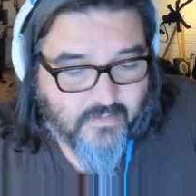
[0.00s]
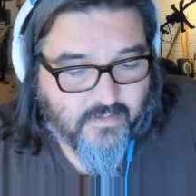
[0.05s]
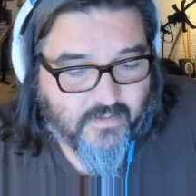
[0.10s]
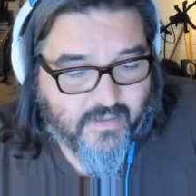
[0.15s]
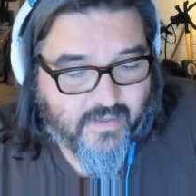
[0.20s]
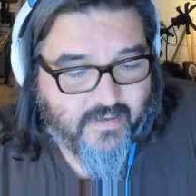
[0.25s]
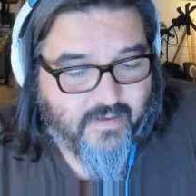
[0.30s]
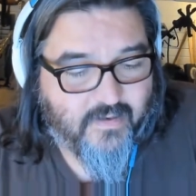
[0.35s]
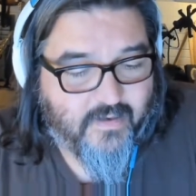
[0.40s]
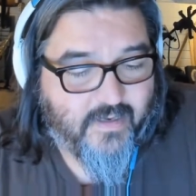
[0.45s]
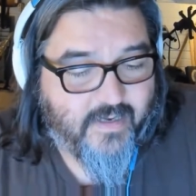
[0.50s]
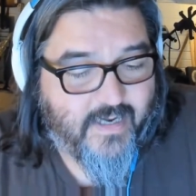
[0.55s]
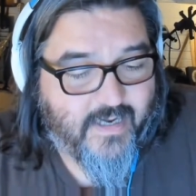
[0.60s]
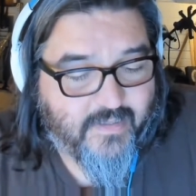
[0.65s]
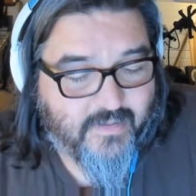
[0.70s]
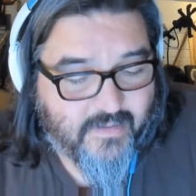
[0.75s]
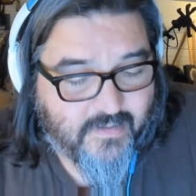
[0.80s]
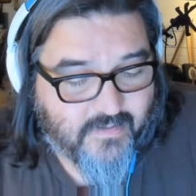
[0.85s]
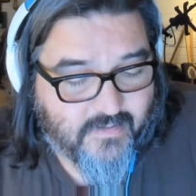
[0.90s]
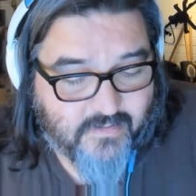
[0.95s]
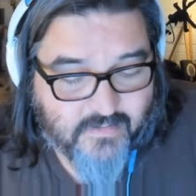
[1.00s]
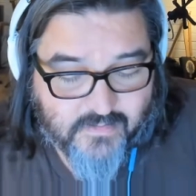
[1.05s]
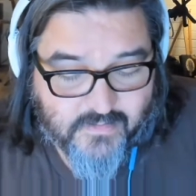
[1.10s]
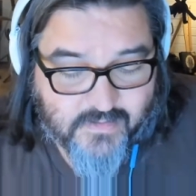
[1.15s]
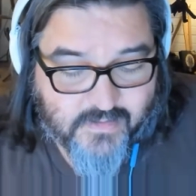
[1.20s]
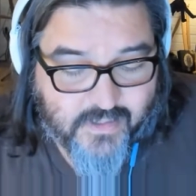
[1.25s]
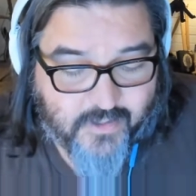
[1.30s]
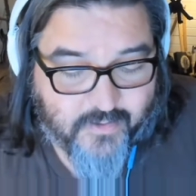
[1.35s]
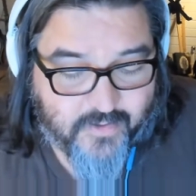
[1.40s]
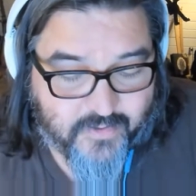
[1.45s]
I had this
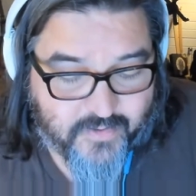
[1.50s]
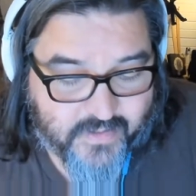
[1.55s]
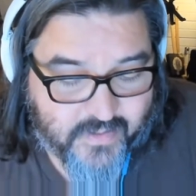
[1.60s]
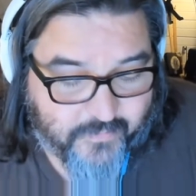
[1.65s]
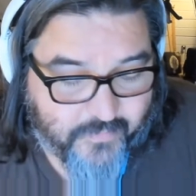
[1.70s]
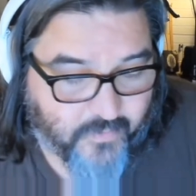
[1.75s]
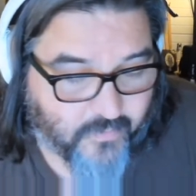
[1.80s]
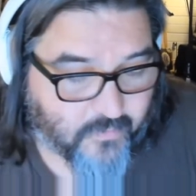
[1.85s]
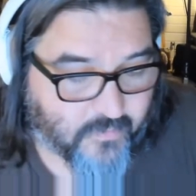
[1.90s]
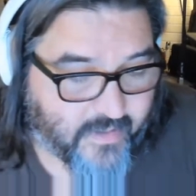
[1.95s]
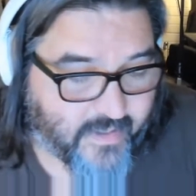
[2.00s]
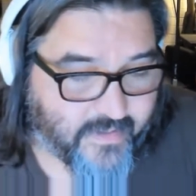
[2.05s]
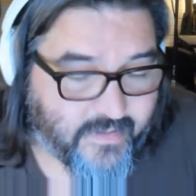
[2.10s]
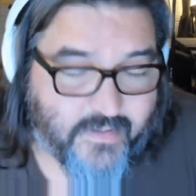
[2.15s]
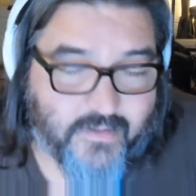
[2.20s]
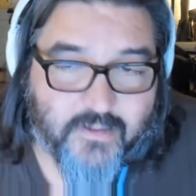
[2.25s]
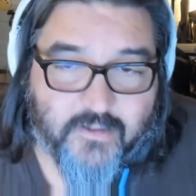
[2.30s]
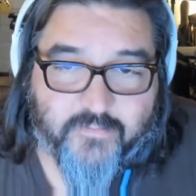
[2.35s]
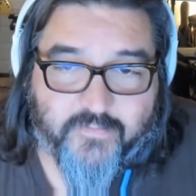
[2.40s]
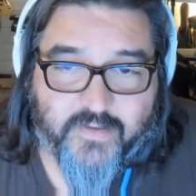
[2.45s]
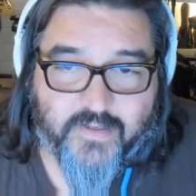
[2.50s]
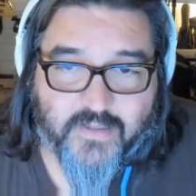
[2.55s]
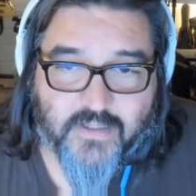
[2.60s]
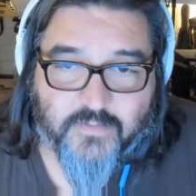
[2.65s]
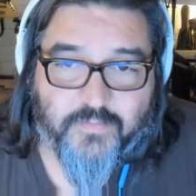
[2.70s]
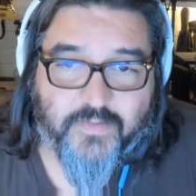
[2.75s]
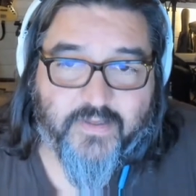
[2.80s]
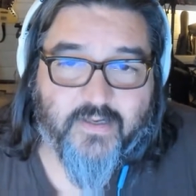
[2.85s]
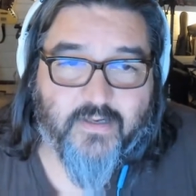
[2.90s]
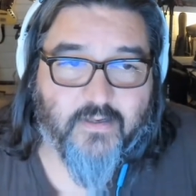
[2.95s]
stereotypical idea of it as
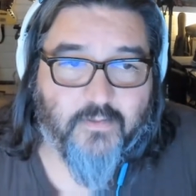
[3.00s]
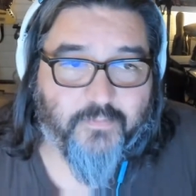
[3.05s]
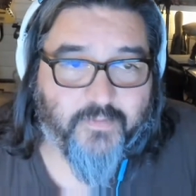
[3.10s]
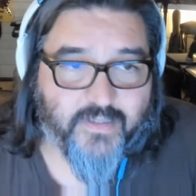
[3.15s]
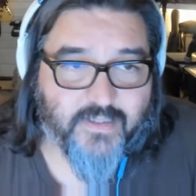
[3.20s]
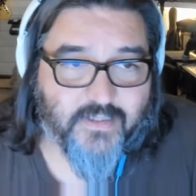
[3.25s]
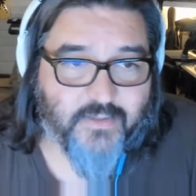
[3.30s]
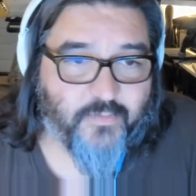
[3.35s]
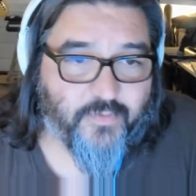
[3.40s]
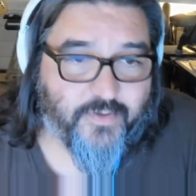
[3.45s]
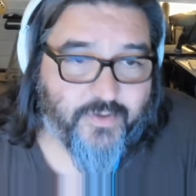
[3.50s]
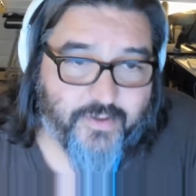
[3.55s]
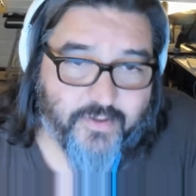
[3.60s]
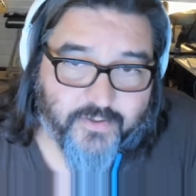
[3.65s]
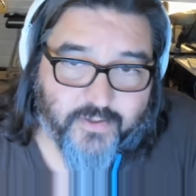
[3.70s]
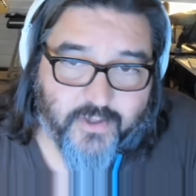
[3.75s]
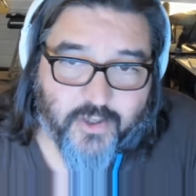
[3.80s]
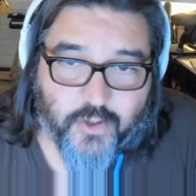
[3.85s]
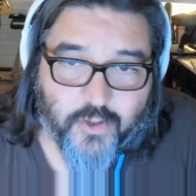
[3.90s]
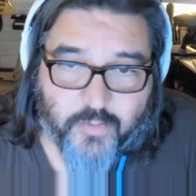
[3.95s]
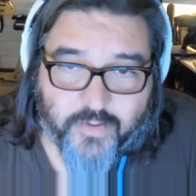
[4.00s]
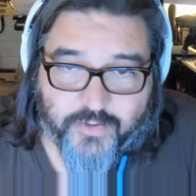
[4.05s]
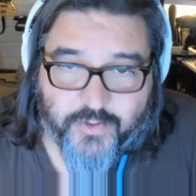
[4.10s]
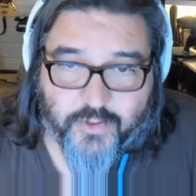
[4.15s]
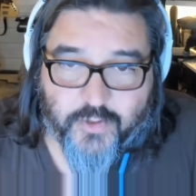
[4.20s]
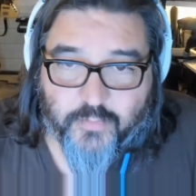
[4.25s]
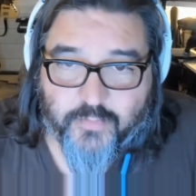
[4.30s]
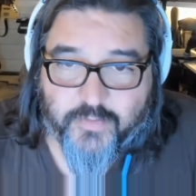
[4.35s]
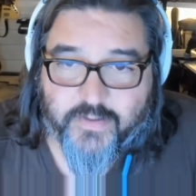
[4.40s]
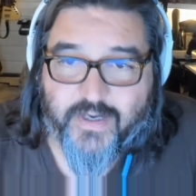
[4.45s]
being a place where you could go and
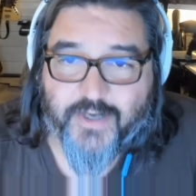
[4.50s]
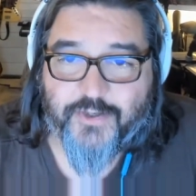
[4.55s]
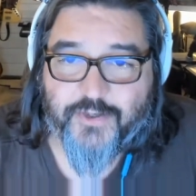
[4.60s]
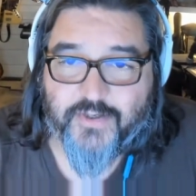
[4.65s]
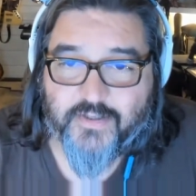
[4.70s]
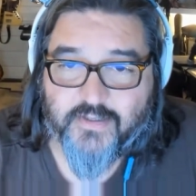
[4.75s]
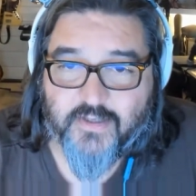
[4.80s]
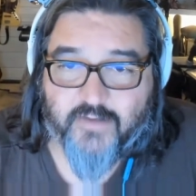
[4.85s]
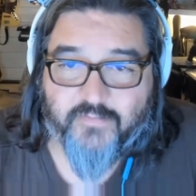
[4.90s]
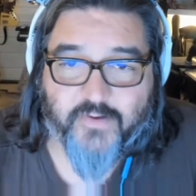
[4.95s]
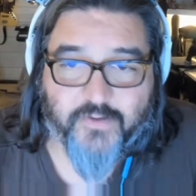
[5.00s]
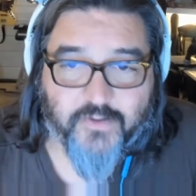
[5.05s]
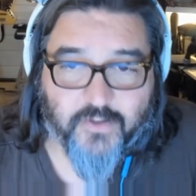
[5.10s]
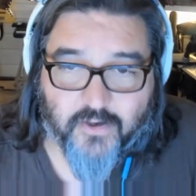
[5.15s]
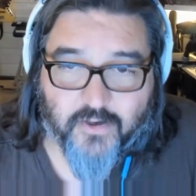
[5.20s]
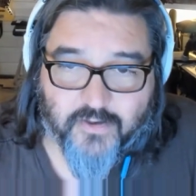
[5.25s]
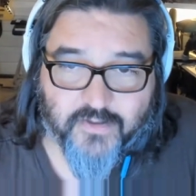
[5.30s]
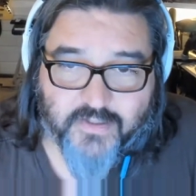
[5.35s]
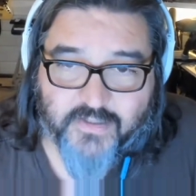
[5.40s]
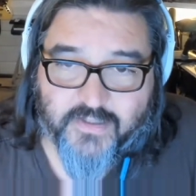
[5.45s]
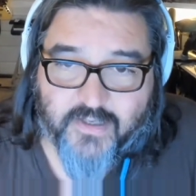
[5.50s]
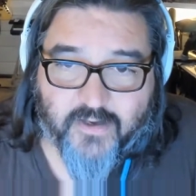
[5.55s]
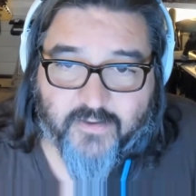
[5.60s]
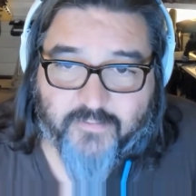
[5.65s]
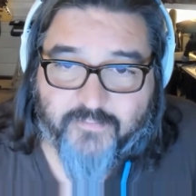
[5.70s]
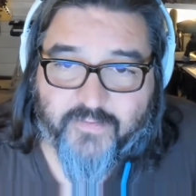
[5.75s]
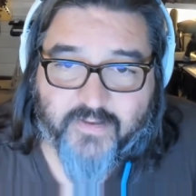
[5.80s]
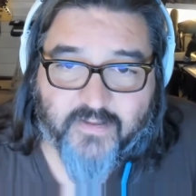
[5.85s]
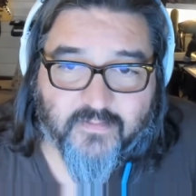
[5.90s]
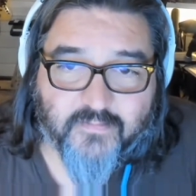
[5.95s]
do pretentious avant-garde
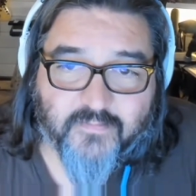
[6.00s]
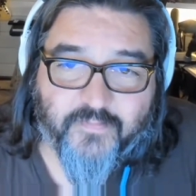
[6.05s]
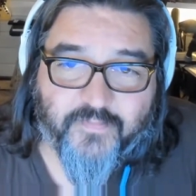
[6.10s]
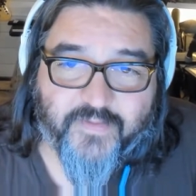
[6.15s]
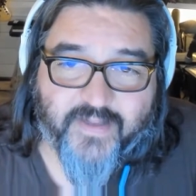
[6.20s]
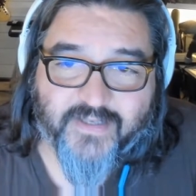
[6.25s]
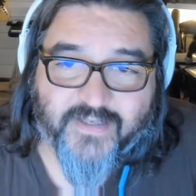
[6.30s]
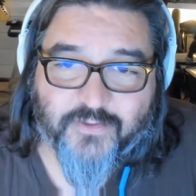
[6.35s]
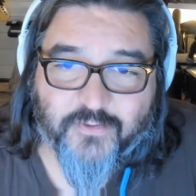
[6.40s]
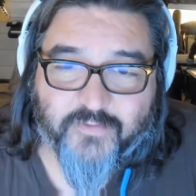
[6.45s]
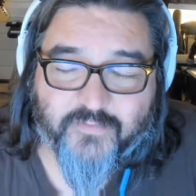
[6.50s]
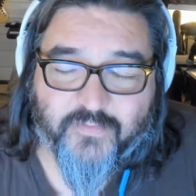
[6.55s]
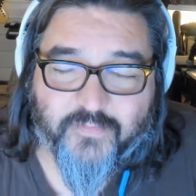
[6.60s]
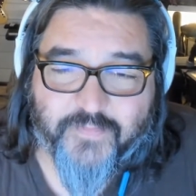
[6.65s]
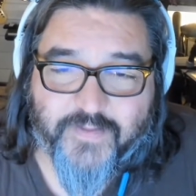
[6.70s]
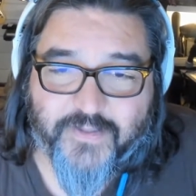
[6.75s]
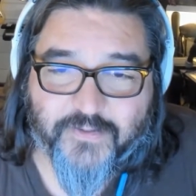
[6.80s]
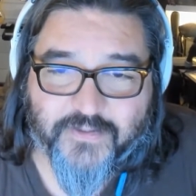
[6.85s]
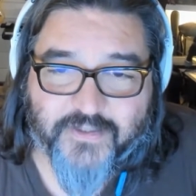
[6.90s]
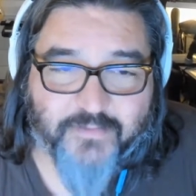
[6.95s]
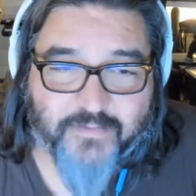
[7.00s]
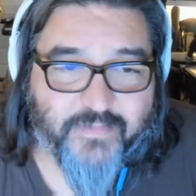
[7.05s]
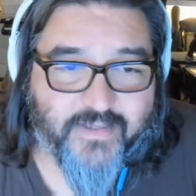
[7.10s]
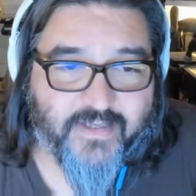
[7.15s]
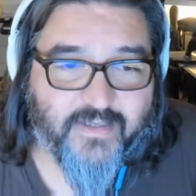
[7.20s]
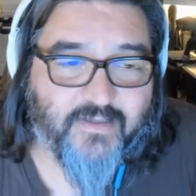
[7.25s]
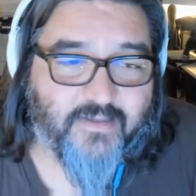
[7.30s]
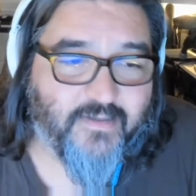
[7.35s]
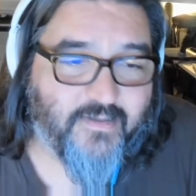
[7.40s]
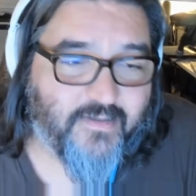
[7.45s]
stuff. And that sort of appeals to
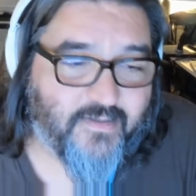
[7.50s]
me.